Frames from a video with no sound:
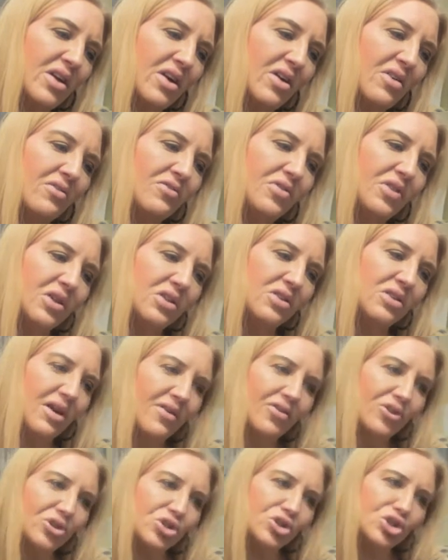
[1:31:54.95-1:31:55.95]
of the
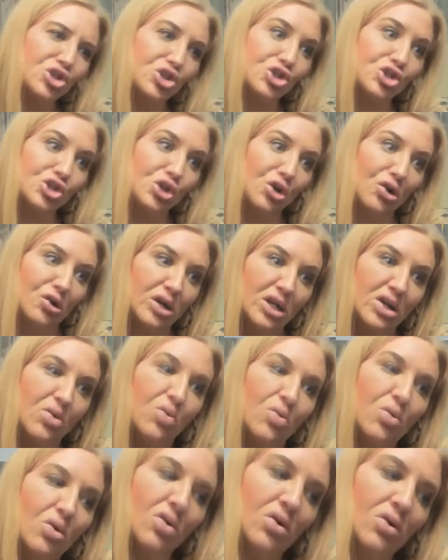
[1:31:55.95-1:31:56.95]
Lover's Journey
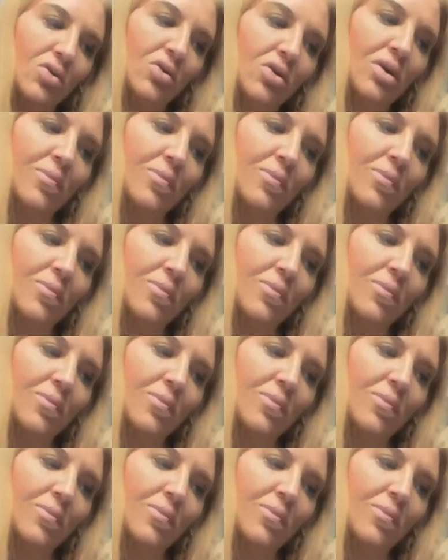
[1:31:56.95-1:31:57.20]
Oracle.